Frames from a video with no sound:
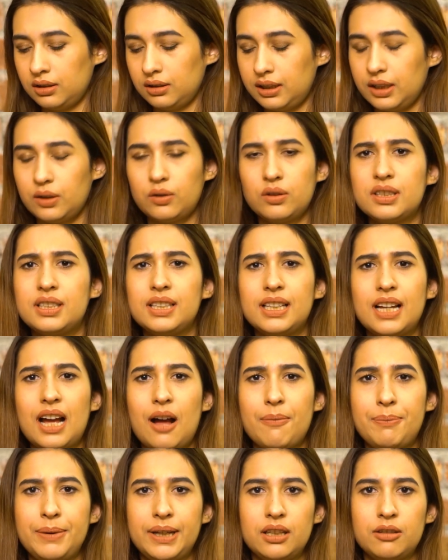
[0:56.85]
they don't see
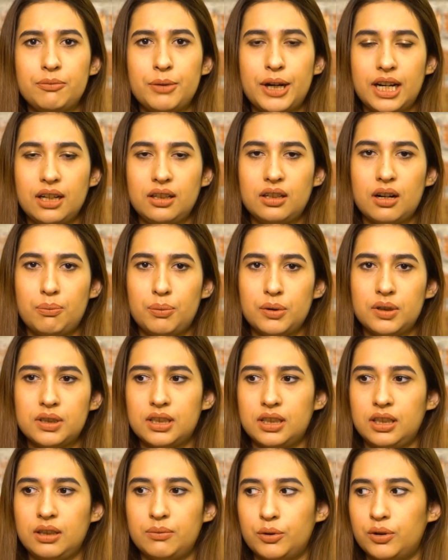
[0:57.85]
happy married couples
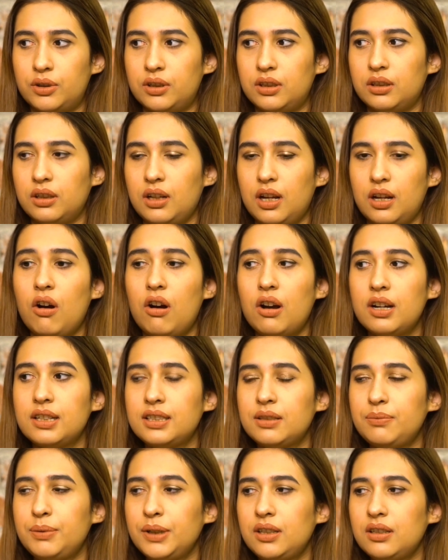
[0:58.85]
anymore? Or is
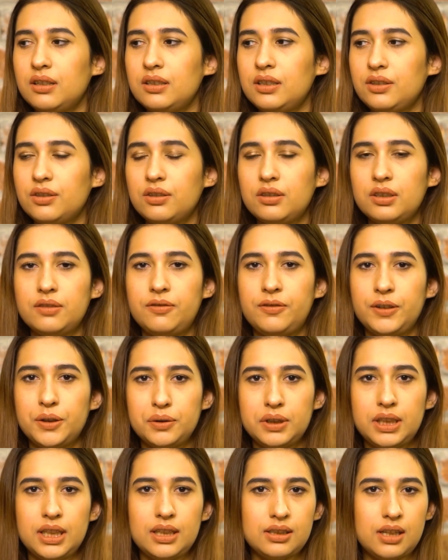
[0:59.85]
it because, you know, the
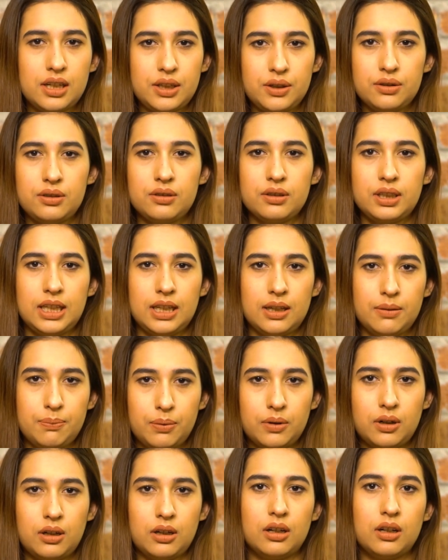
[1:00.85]
few things that used to keep
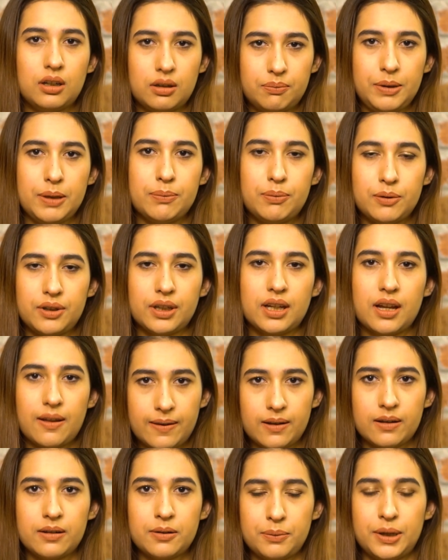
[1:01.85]
uh, people
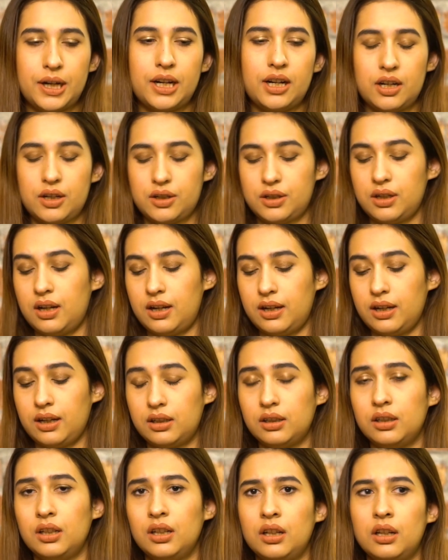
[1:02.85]
together in a marriage, like